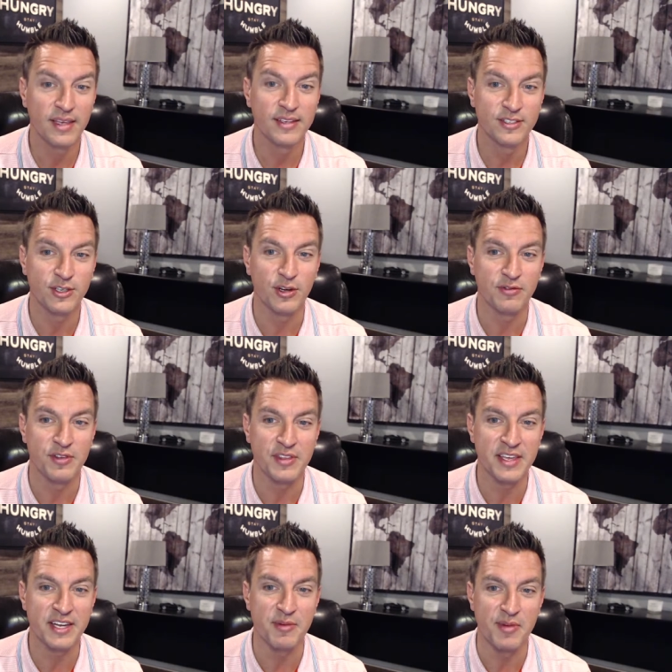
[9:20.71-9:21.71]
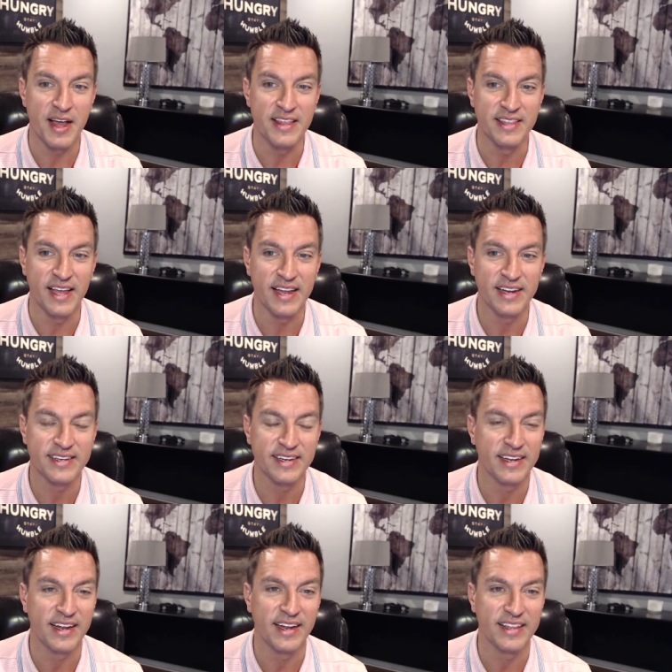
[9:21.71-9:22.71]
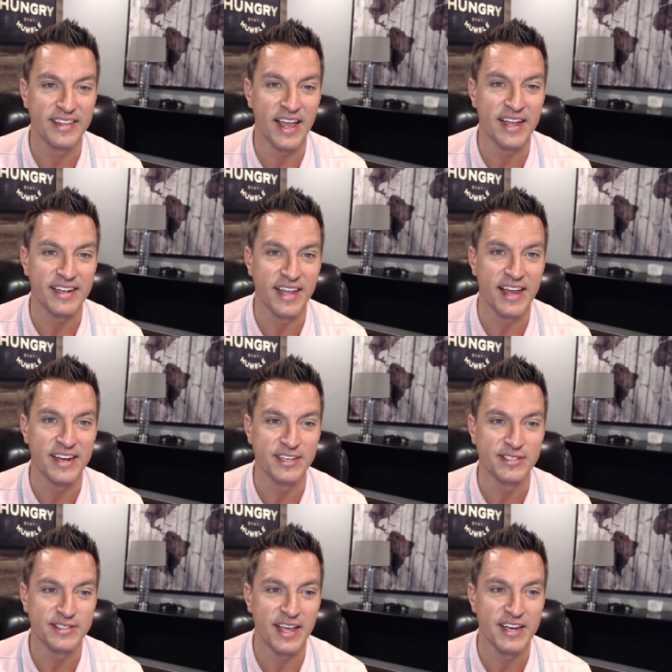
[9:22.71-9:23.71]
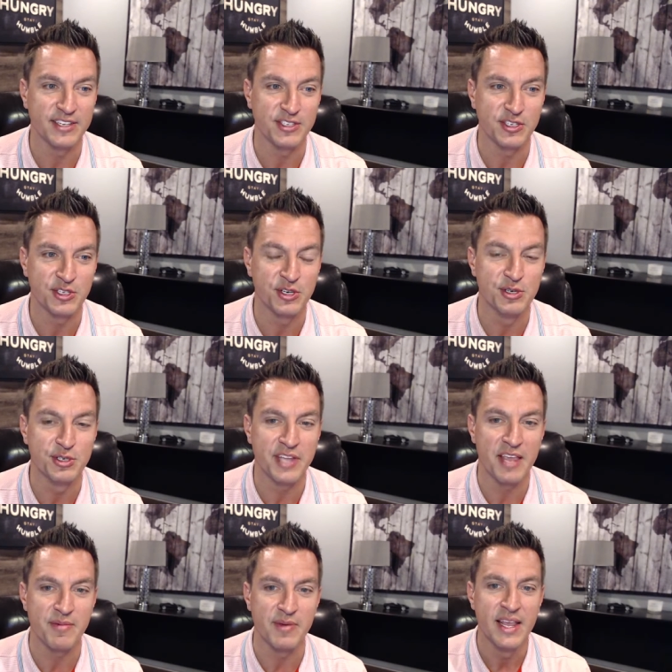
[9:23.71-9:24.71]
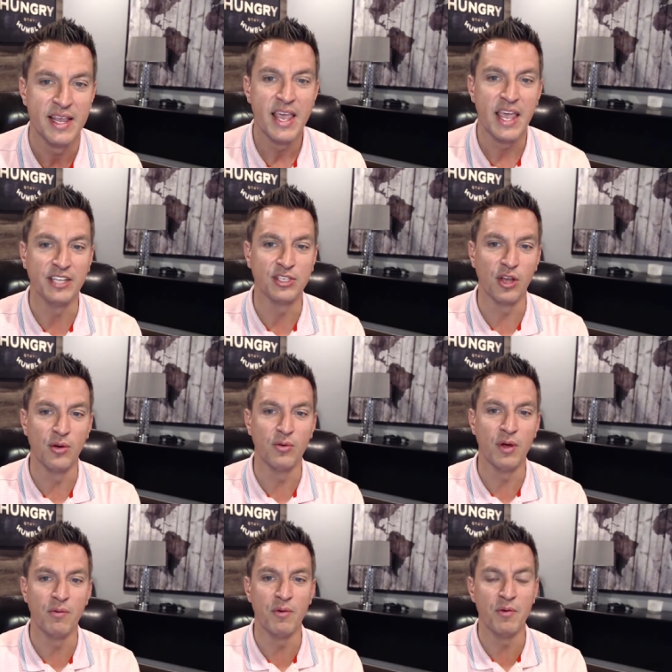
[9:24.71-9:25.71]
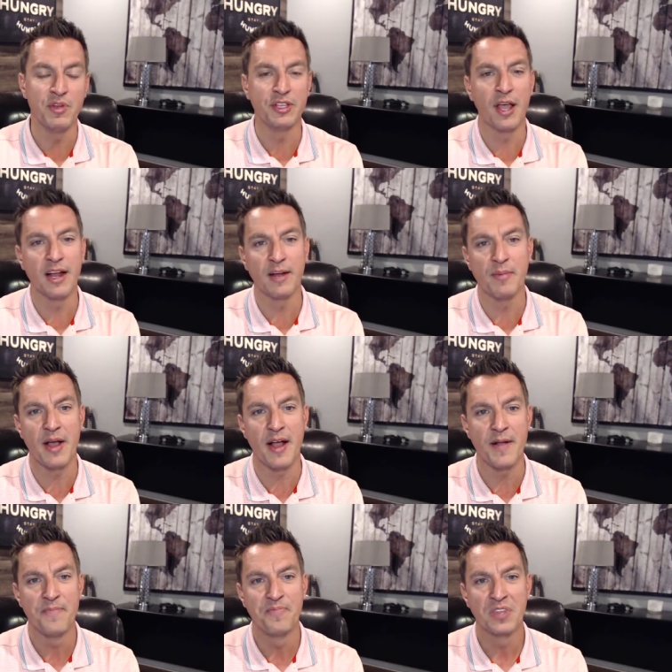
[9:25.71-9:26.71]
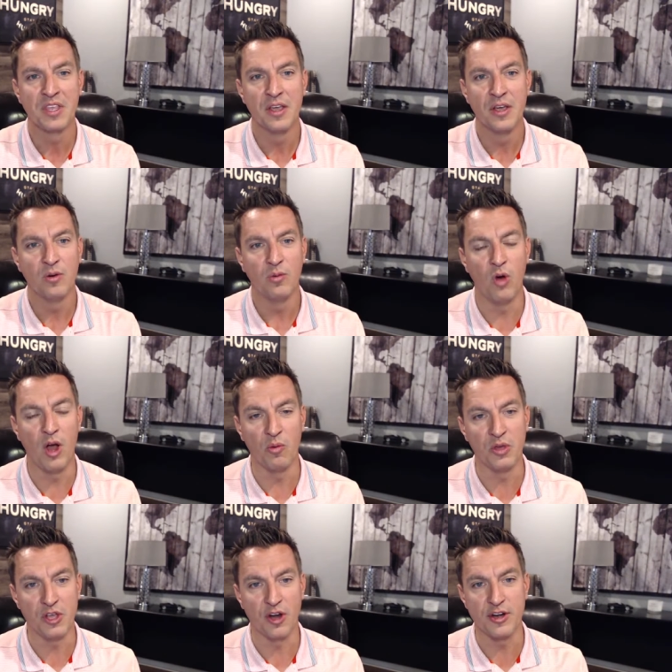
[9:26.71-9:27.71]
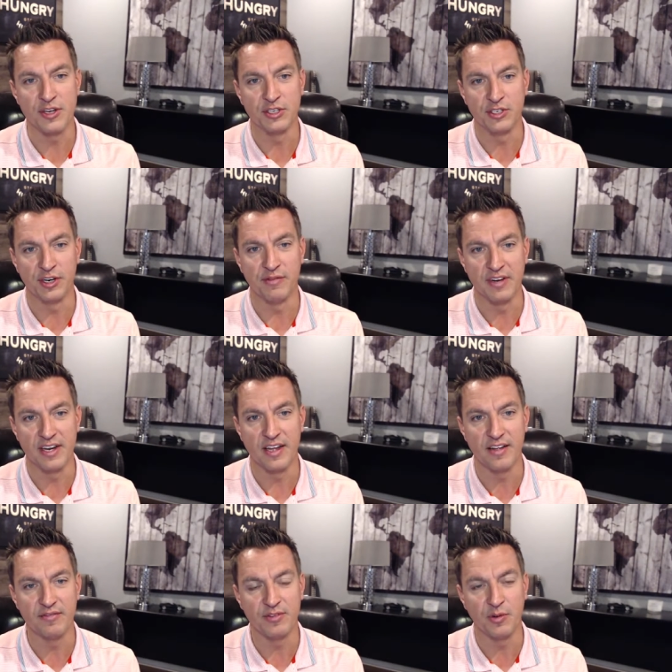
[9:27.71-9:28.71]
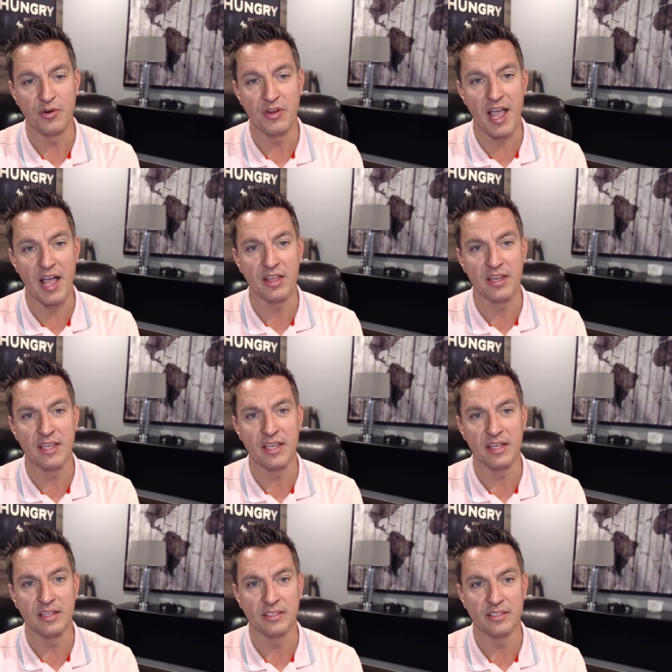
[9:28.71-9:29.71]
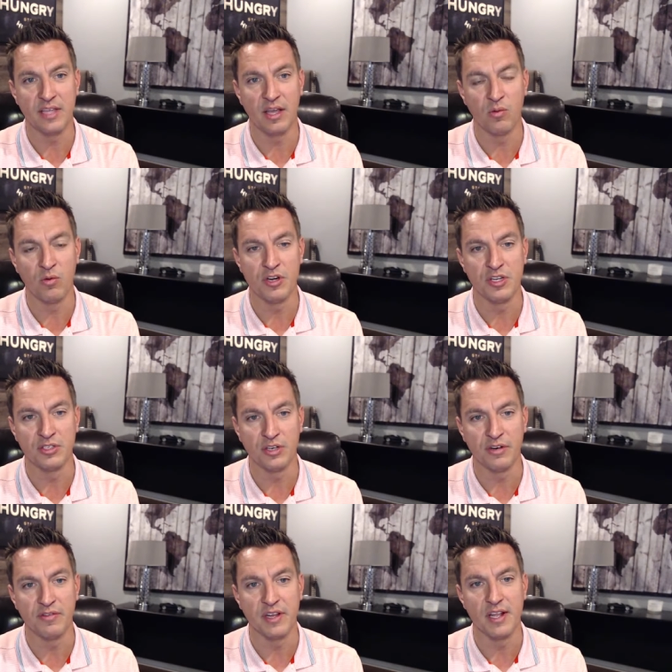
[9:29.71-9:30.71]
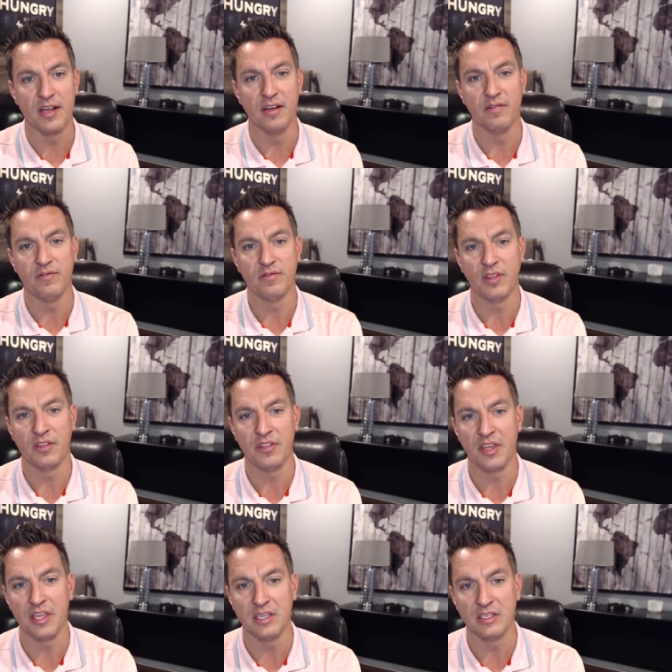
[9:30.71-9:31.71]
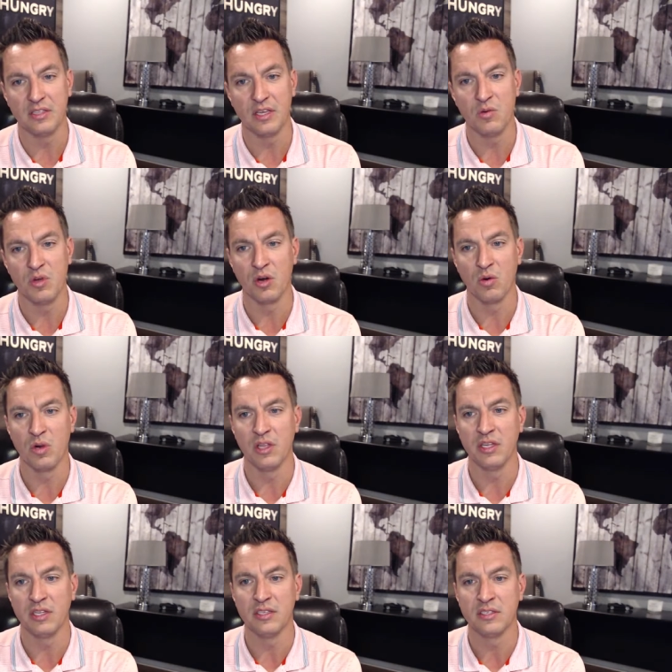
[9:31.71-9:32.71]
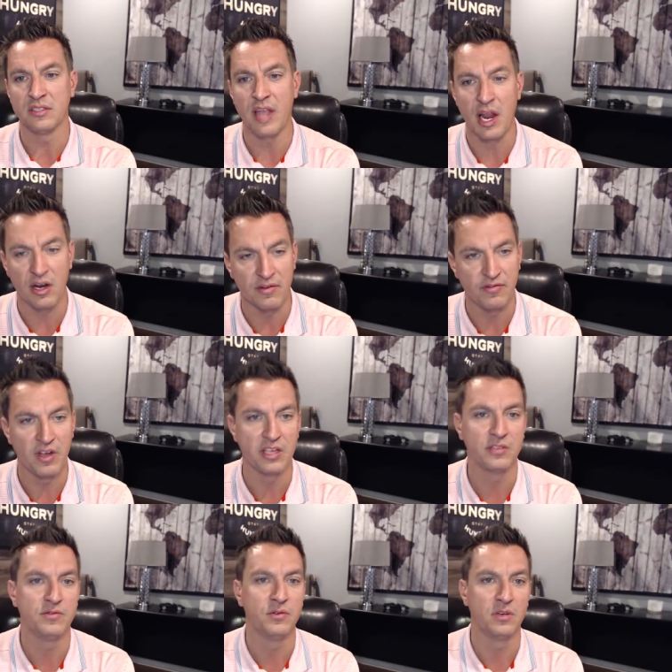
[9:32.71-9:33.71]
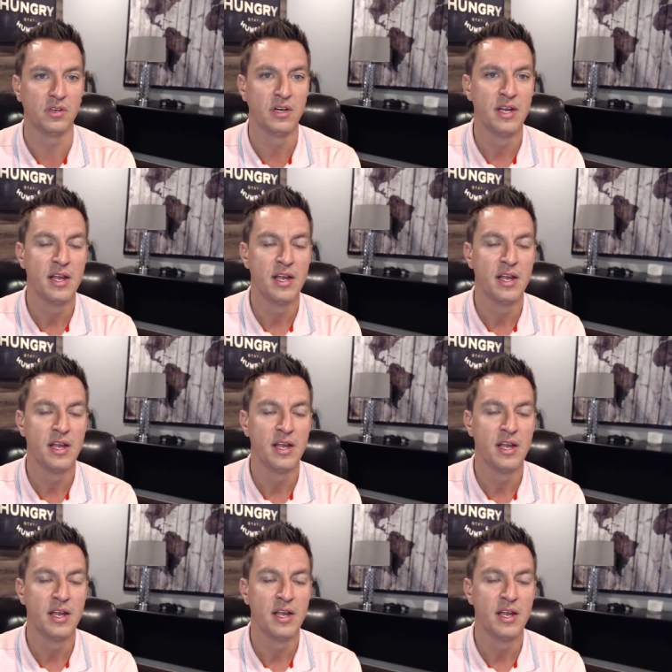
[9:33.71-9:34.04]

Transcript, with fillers: So if you think about that, uh, that that is that is a true statement. And so when, when we talk about what we are deserving of, the reality is is that we're deserving of the things that we are willing to sacrifice for.